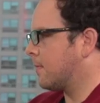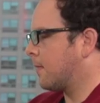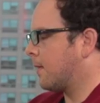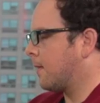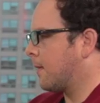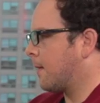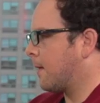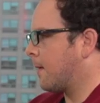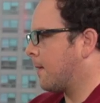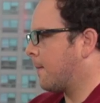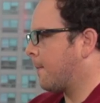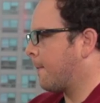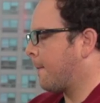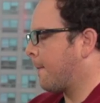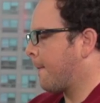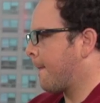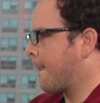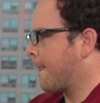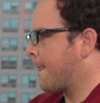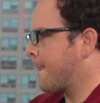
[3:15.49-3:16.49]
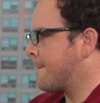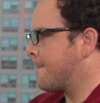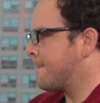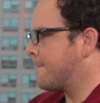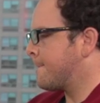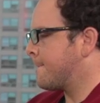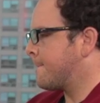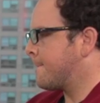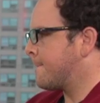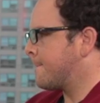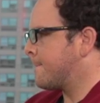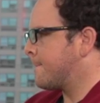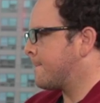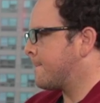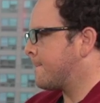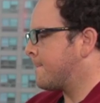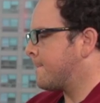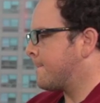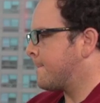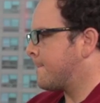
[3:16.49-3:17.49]

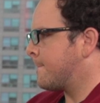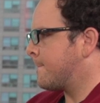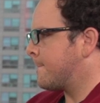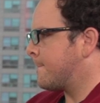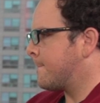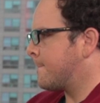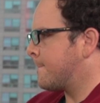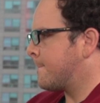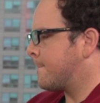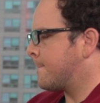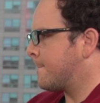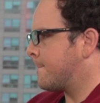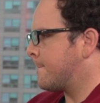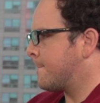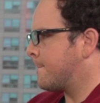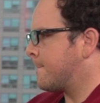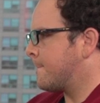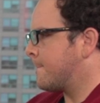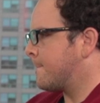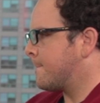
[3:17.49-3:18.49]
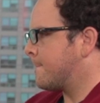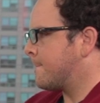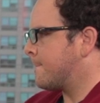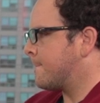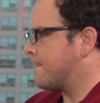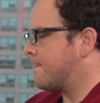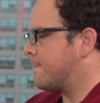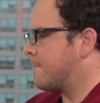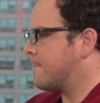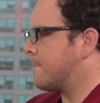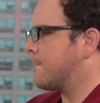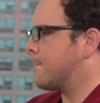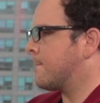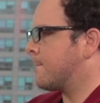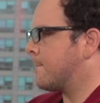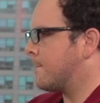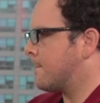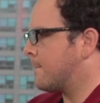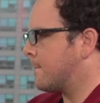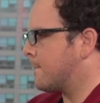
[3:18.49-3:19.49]

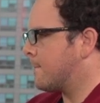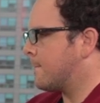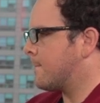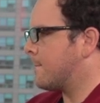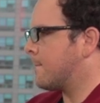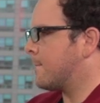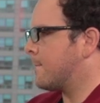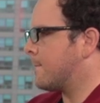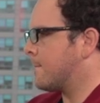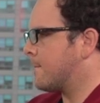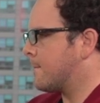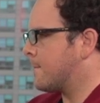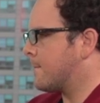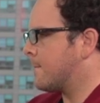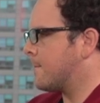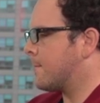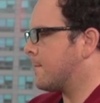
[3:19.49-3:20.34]
No words are spoken by the person on screen.